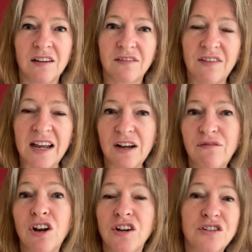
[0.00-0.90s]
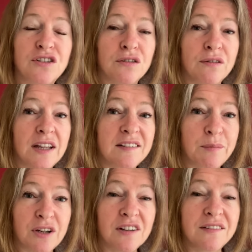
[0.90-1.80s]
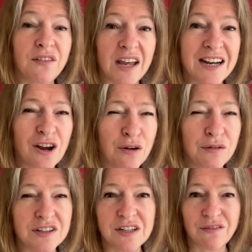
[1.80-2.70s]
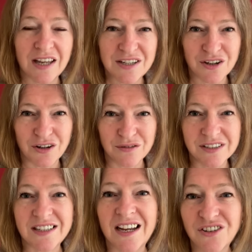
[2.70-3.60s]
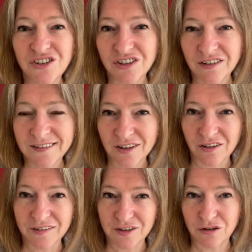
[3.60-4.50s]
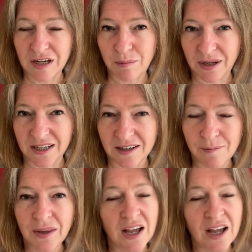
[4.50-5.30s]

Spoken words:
They have learned to do this because they know that if they don't, tension starts to creep in,